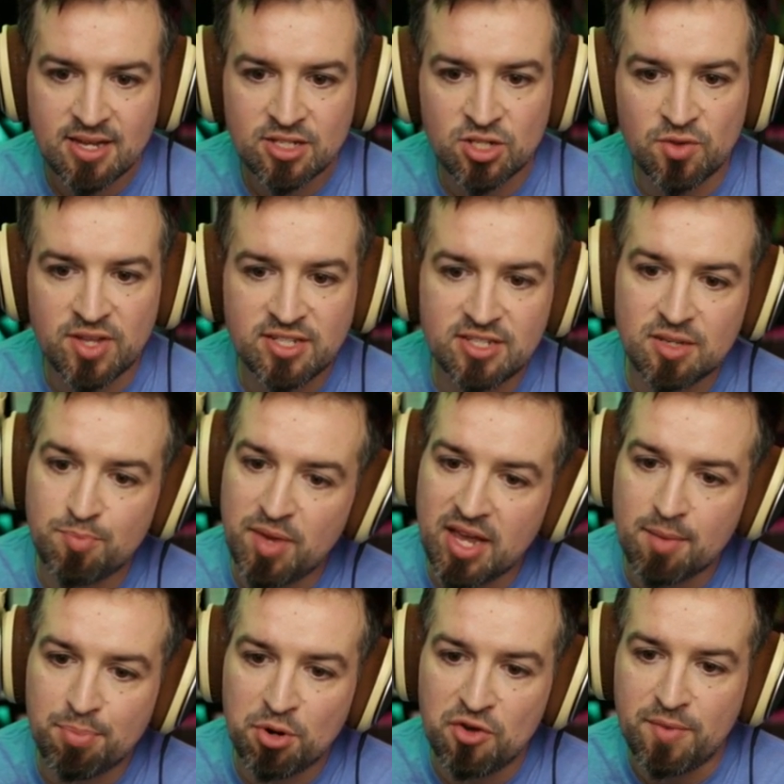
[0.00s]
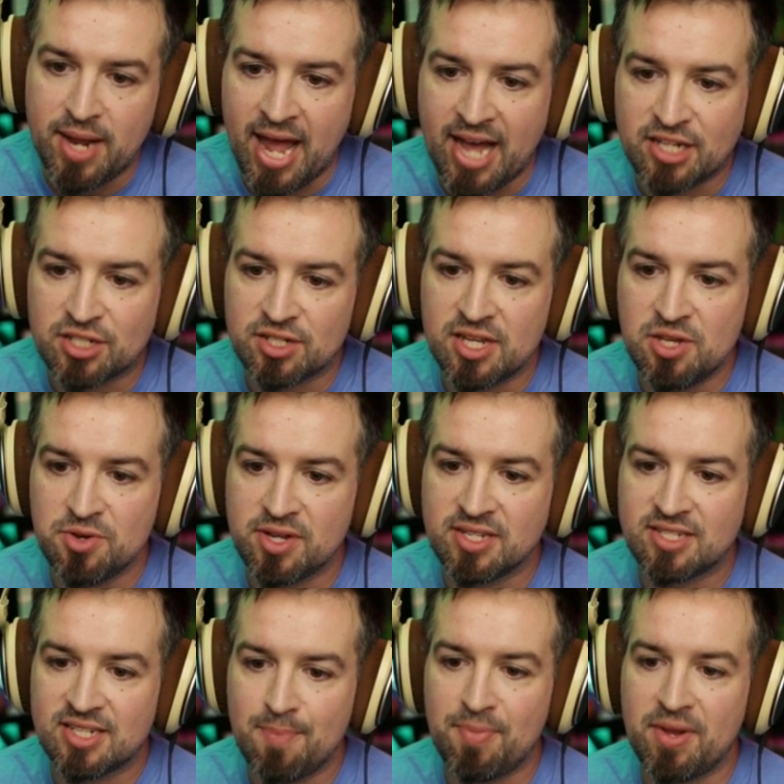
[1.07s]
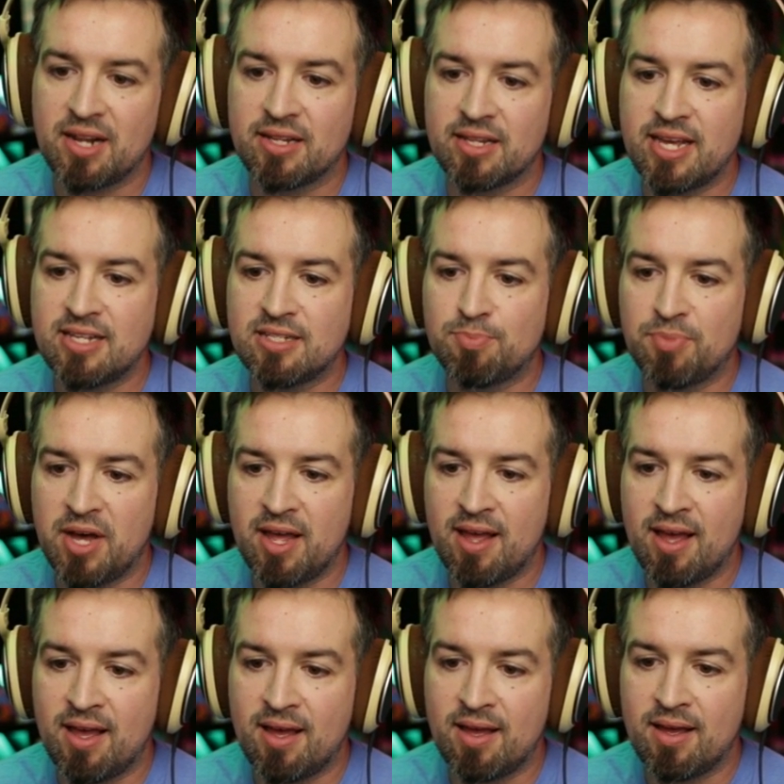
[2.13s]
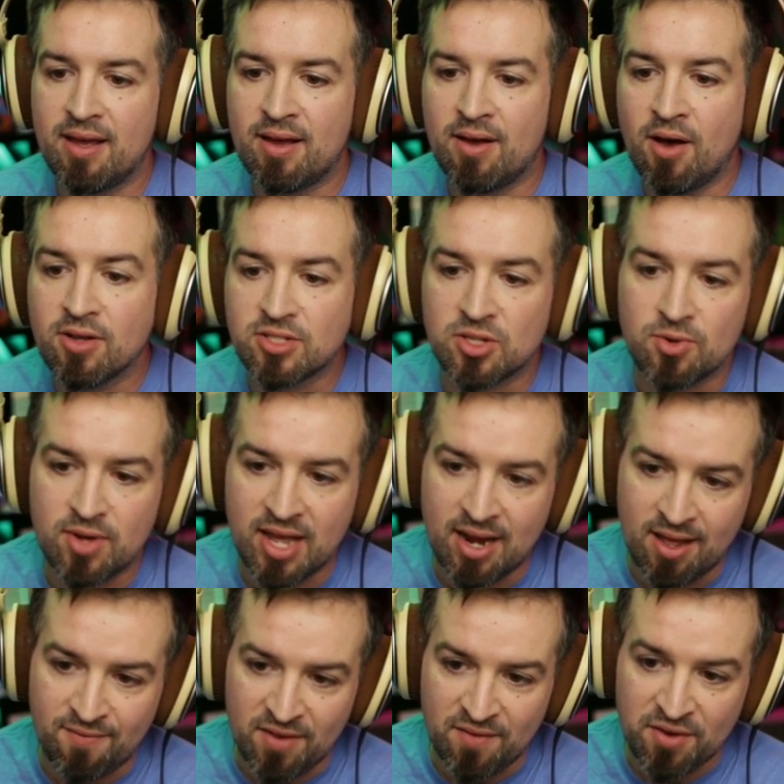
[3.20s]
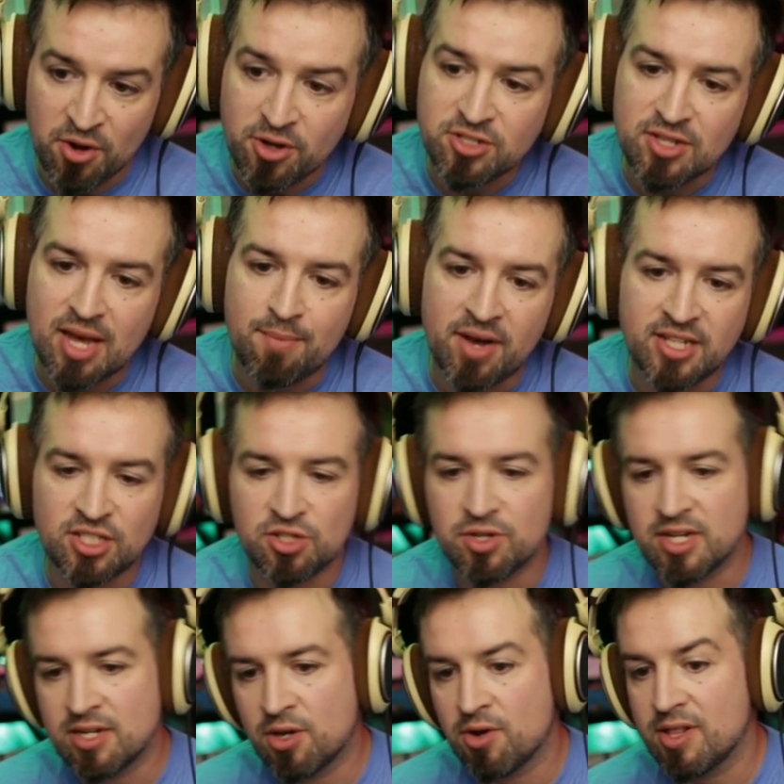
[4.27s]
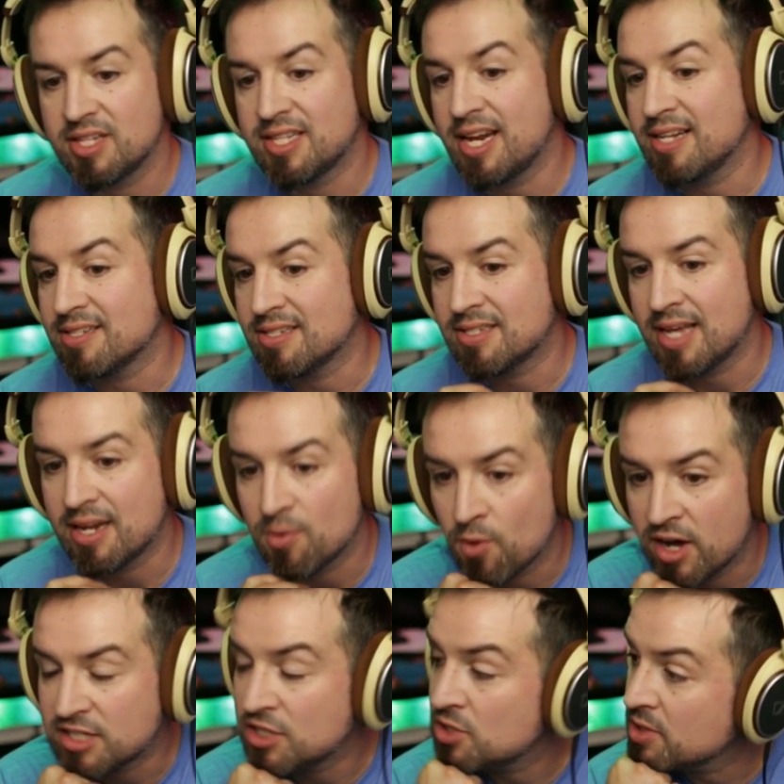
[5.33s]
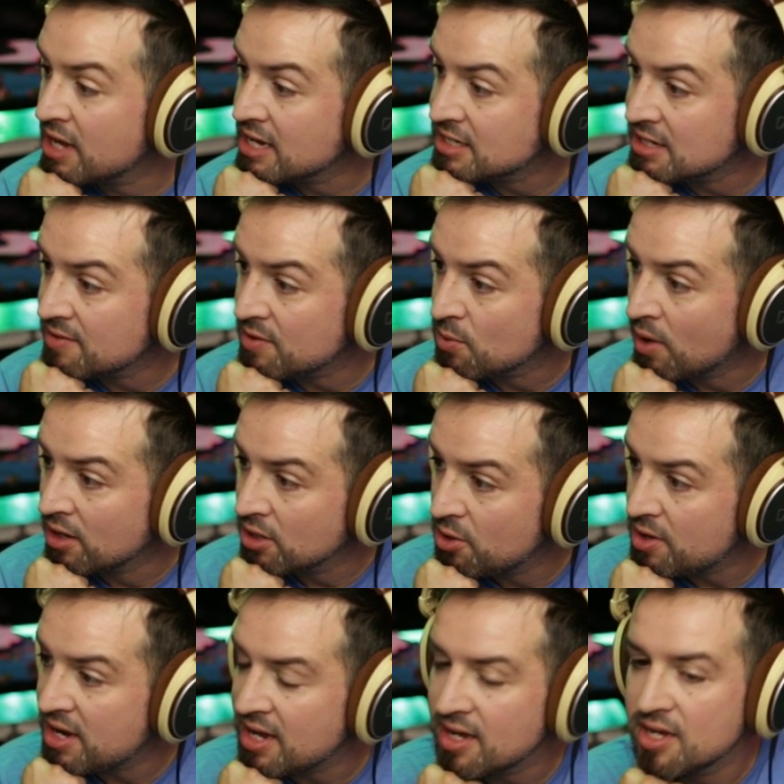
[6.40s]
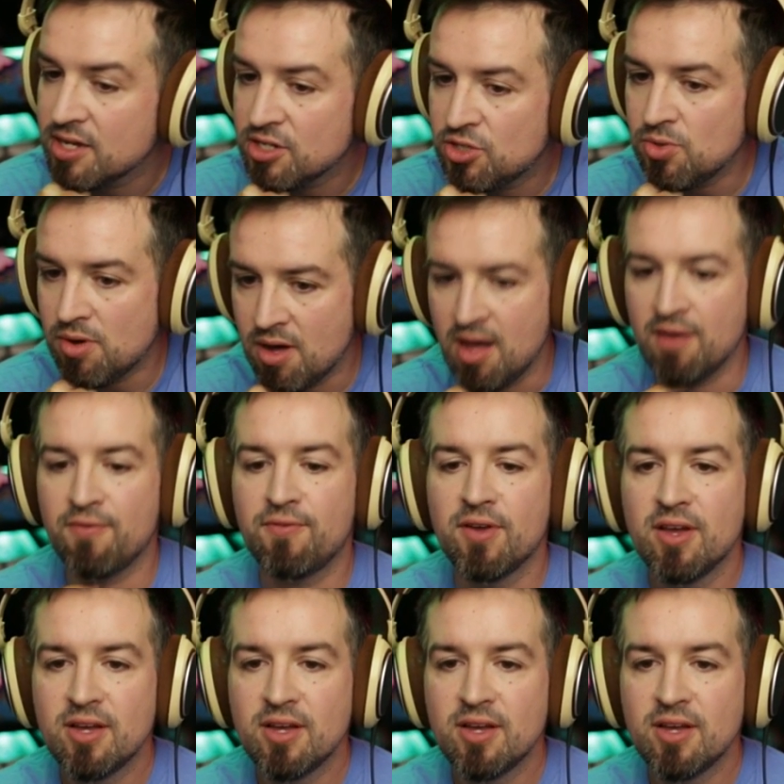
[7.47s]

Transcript: So this is a big improvement, actually. You can skip it at least, but uh, also, it, if it annoys you that much, you can go to the settings and set watch two K T V while loading to off.